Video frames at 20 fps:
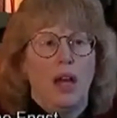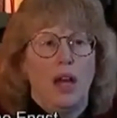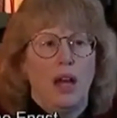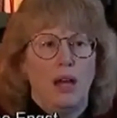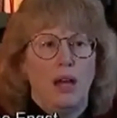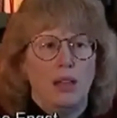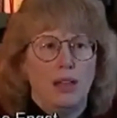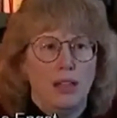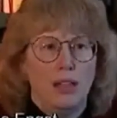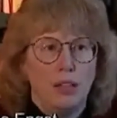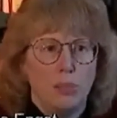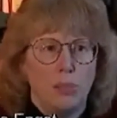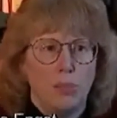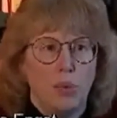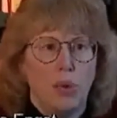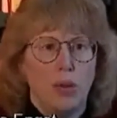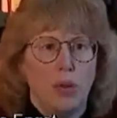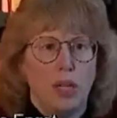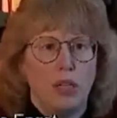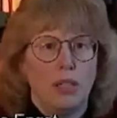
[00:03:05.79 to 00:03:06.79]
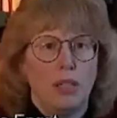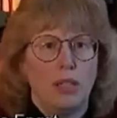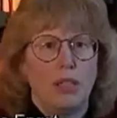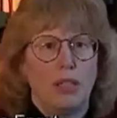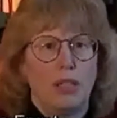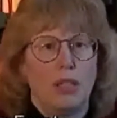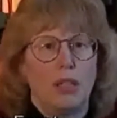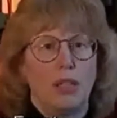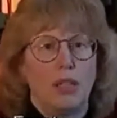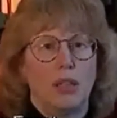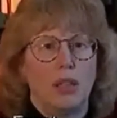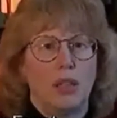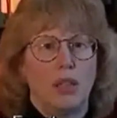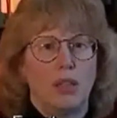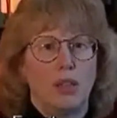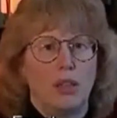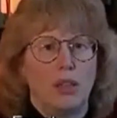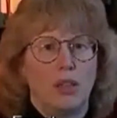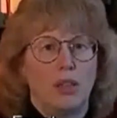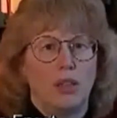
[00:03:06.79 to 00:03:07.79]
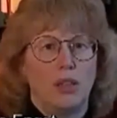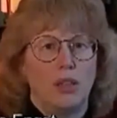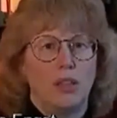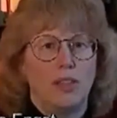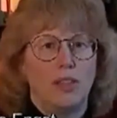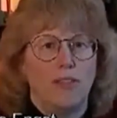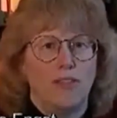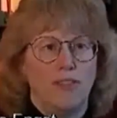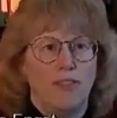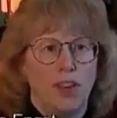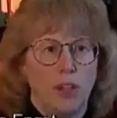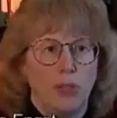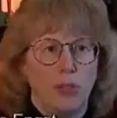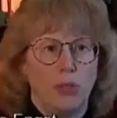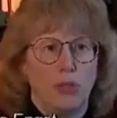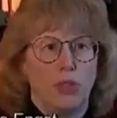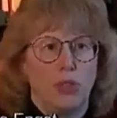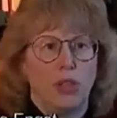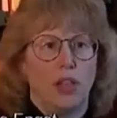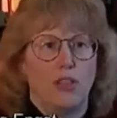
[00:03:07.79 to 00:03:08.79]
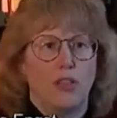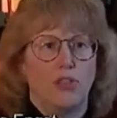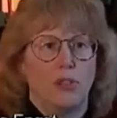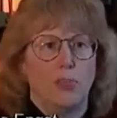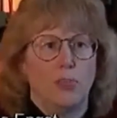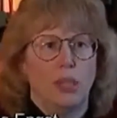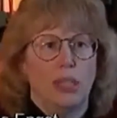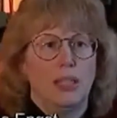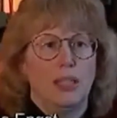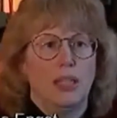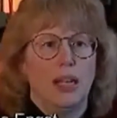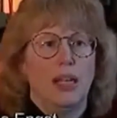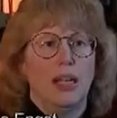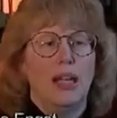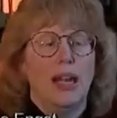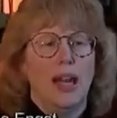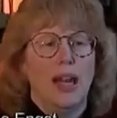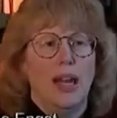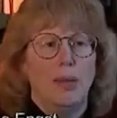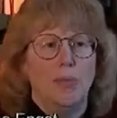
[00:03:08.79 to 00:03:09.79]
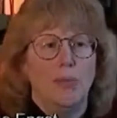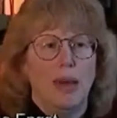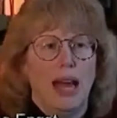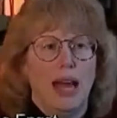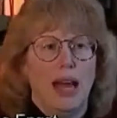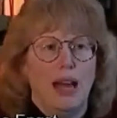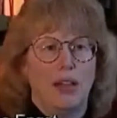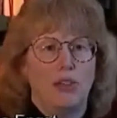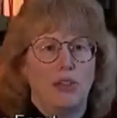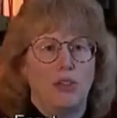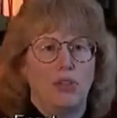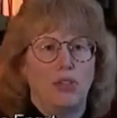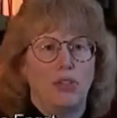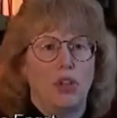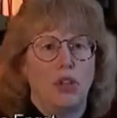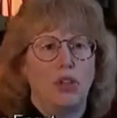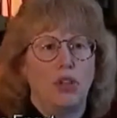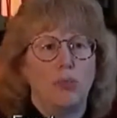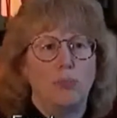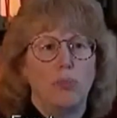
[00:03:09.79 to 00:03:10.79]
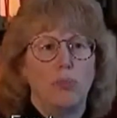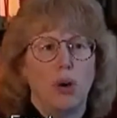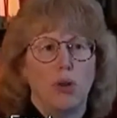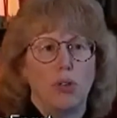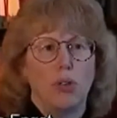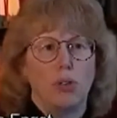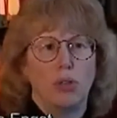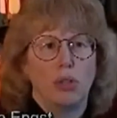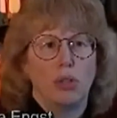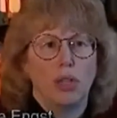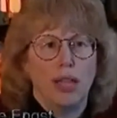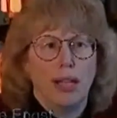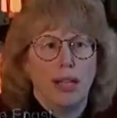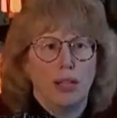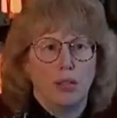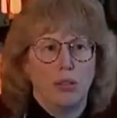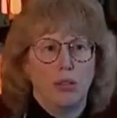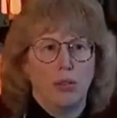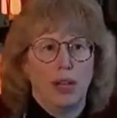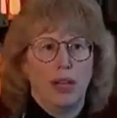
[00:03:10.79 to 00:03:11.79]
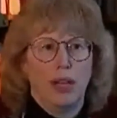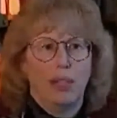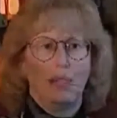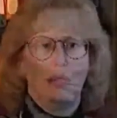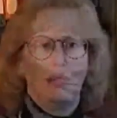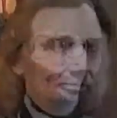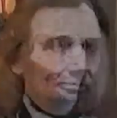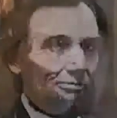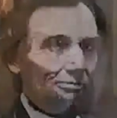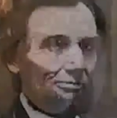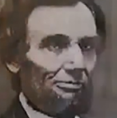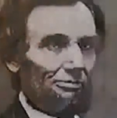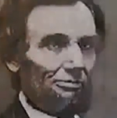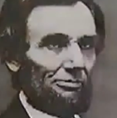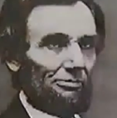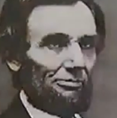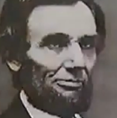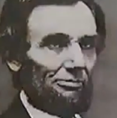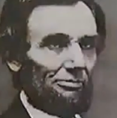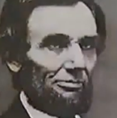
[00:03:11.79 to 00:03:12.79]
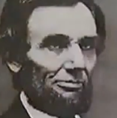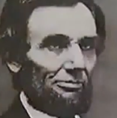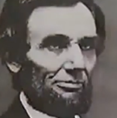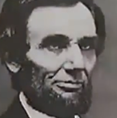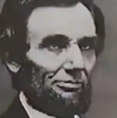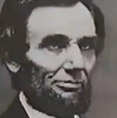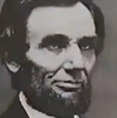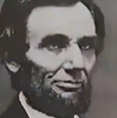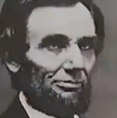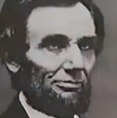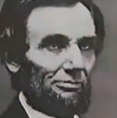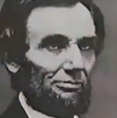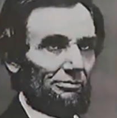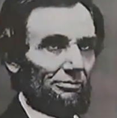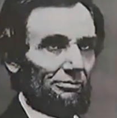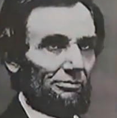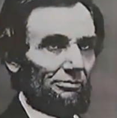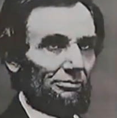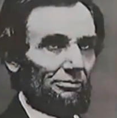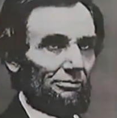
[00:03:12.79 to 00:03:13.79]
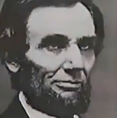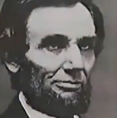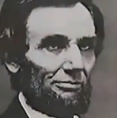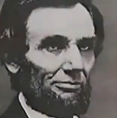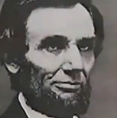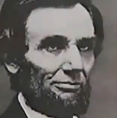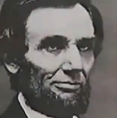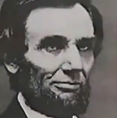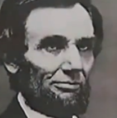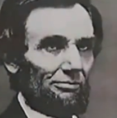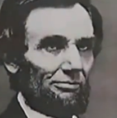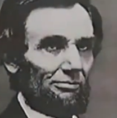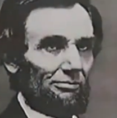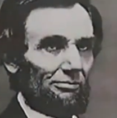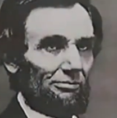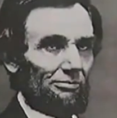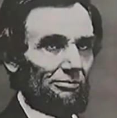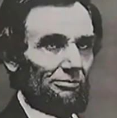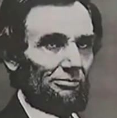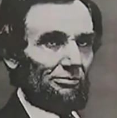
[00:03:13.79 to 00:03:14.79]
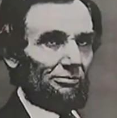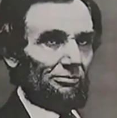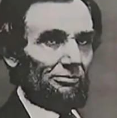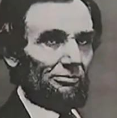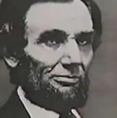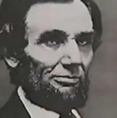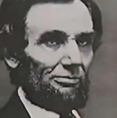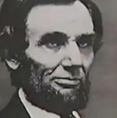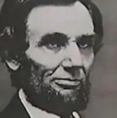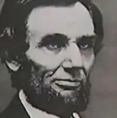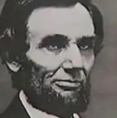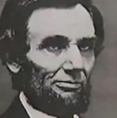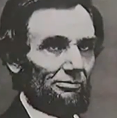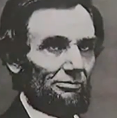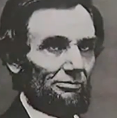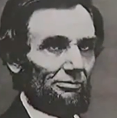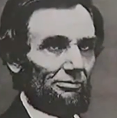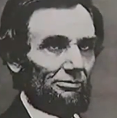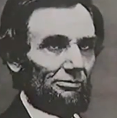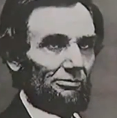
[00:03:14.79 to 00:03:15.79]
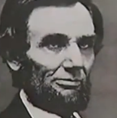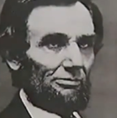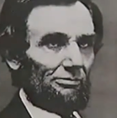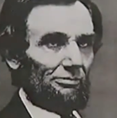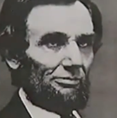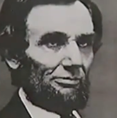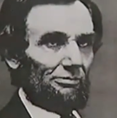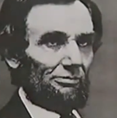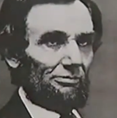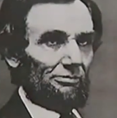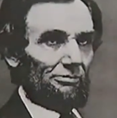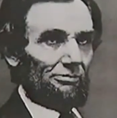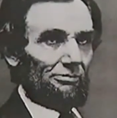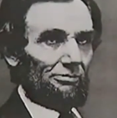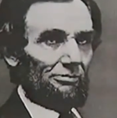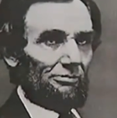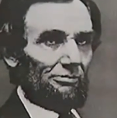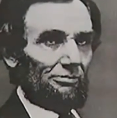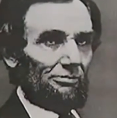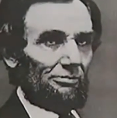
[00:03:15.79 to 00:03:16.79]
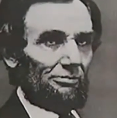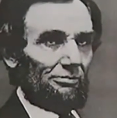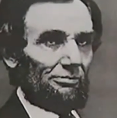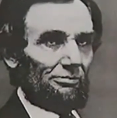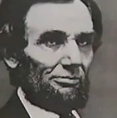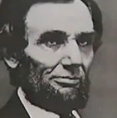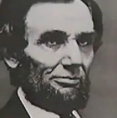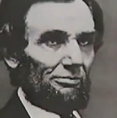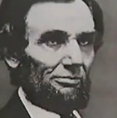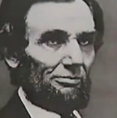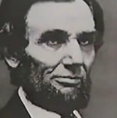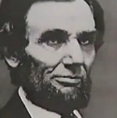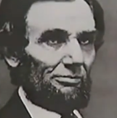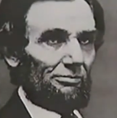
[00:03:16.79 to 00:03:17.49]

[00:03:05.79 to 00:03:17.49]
At this point, the federal government had passed the Morrill Land Grant. This was passed in 1862 and signed by Abraham Lincoln, who was president, of course, at the time.